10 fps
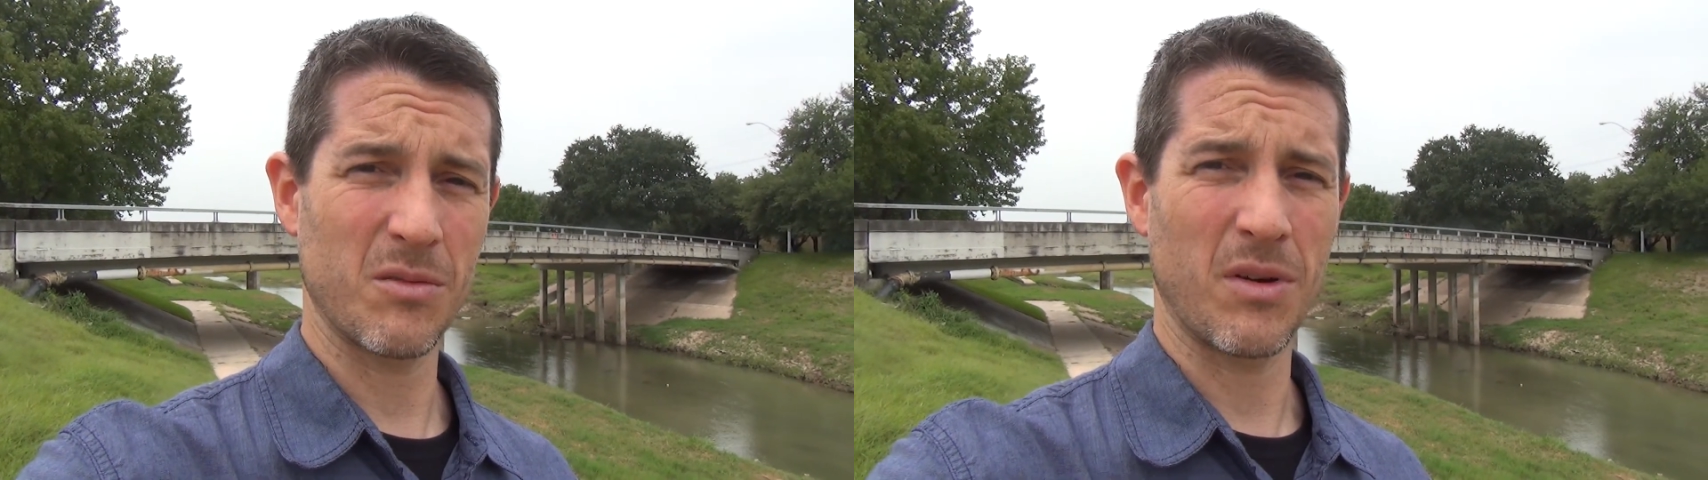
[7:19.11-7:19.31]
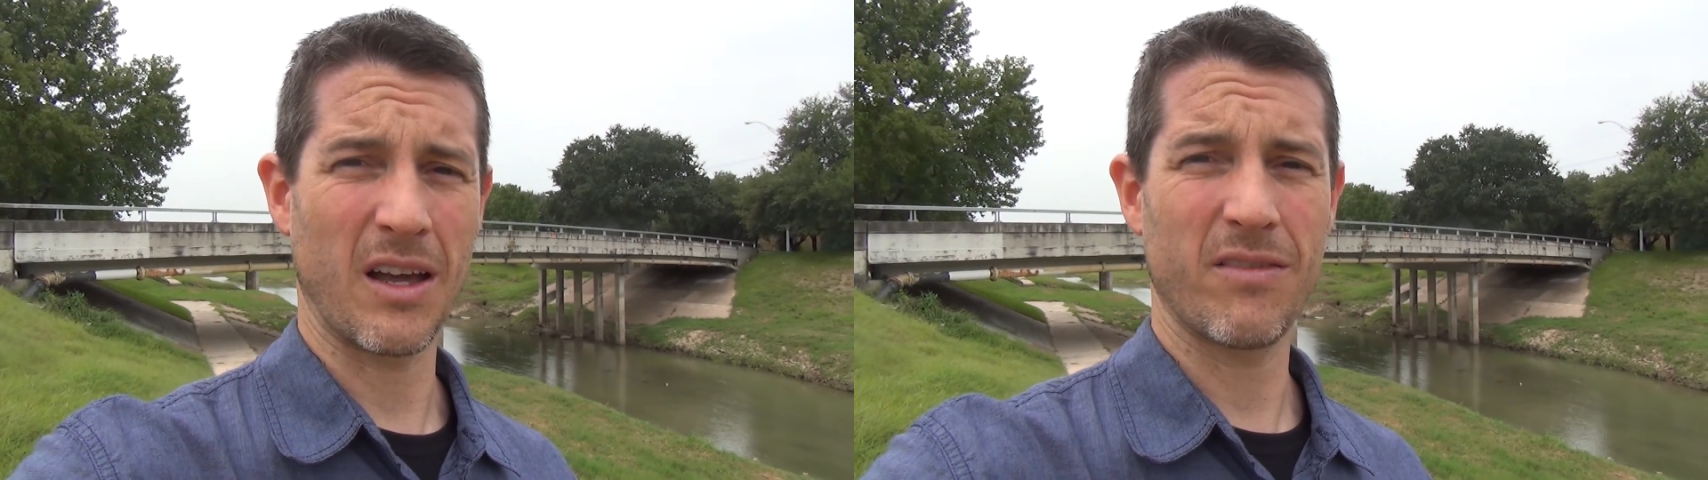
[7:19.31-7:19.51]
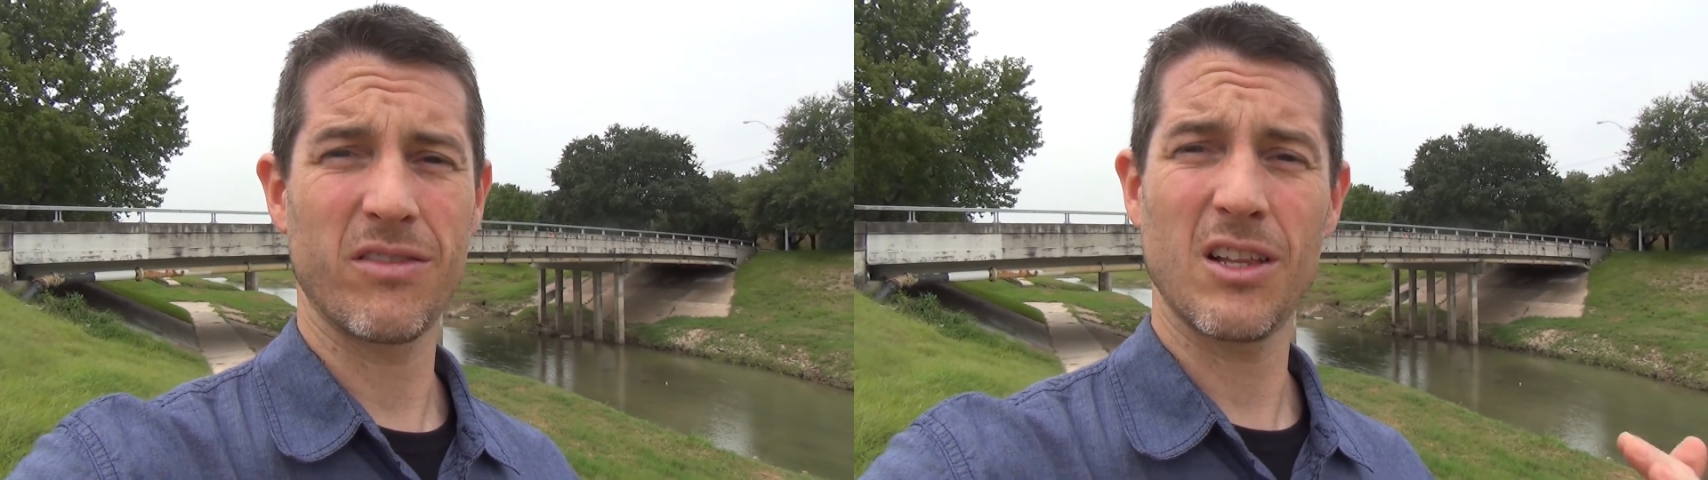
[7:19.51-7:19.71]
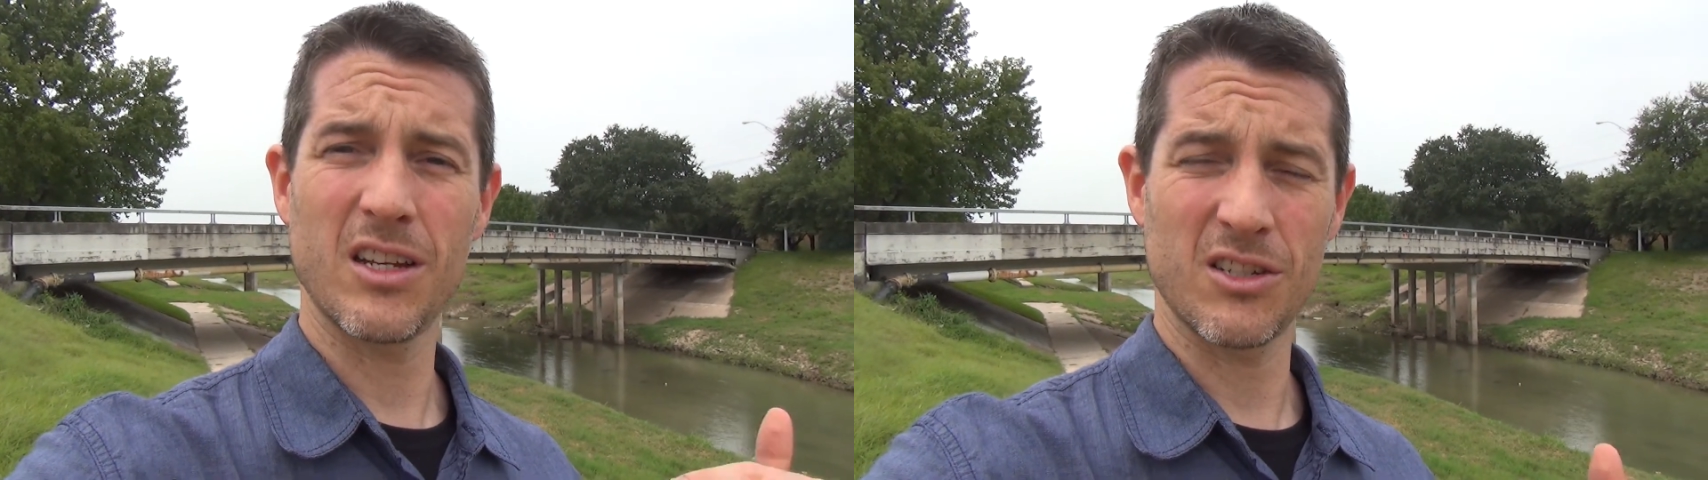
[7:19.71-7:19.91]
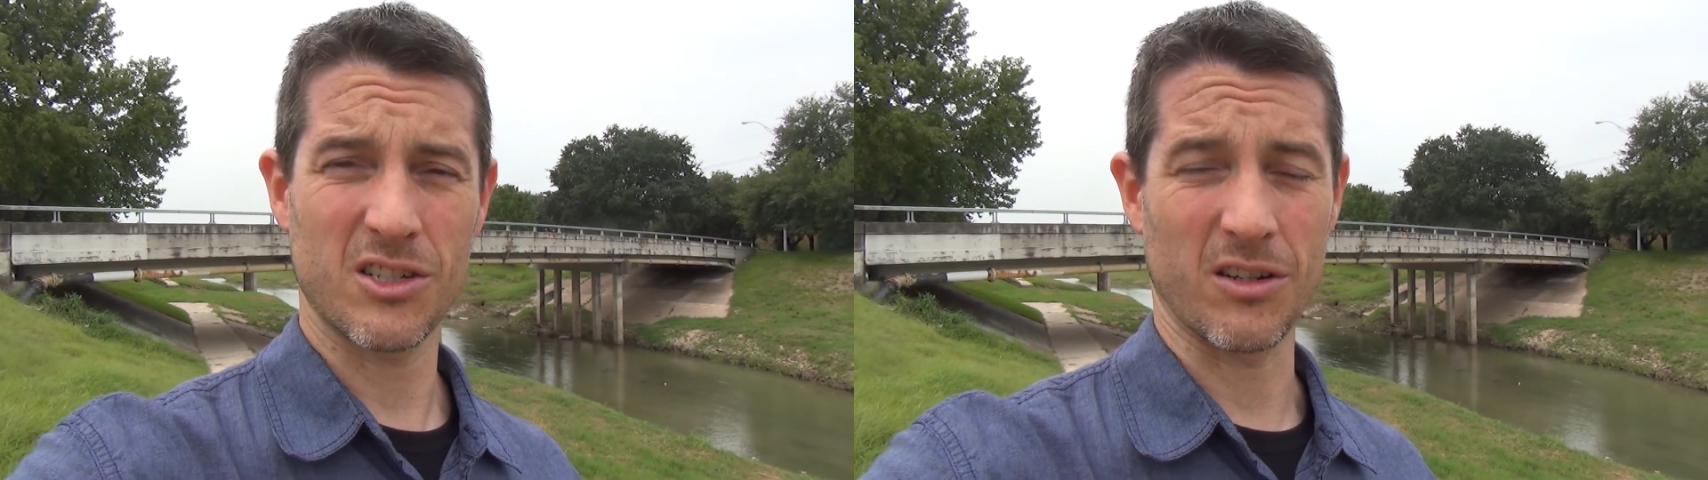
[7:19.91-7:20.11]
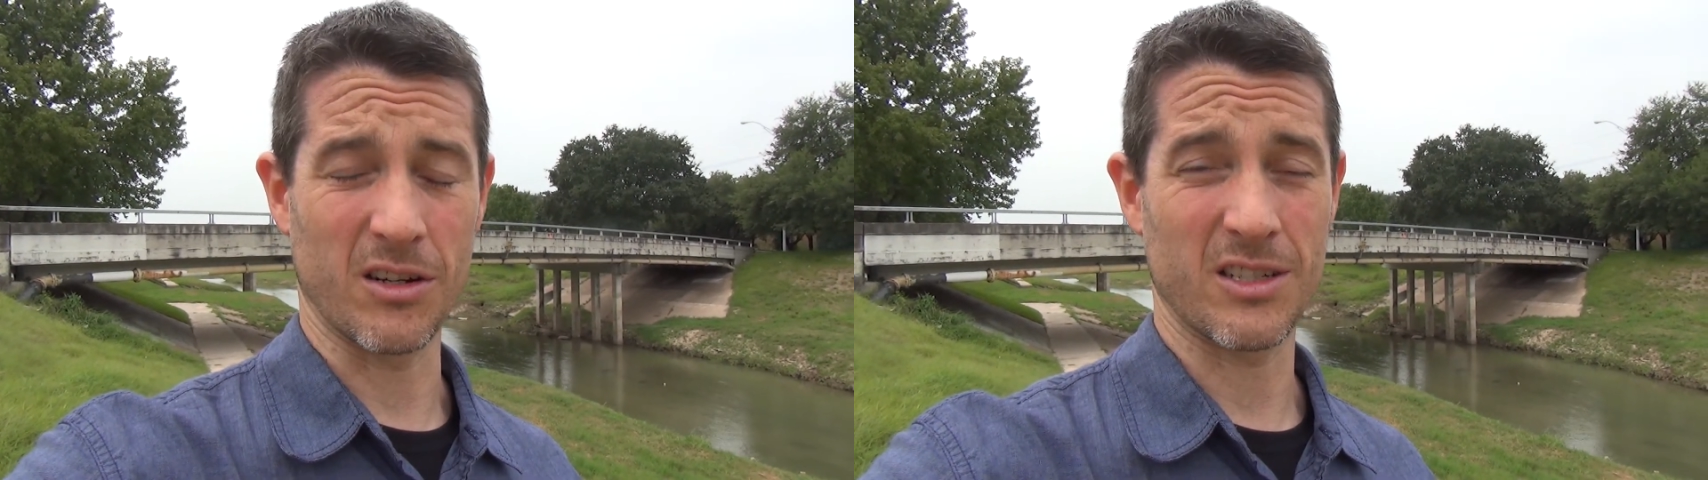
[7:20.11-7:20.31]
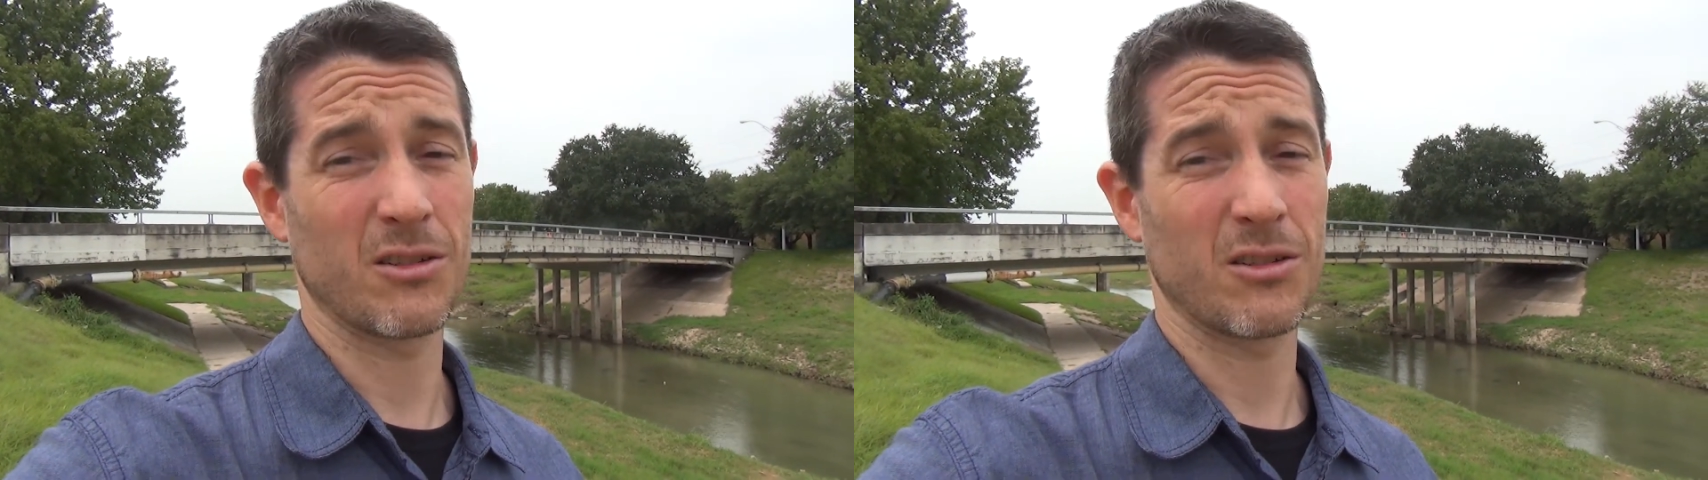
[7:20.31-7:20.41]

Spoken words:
to buy flood insurance,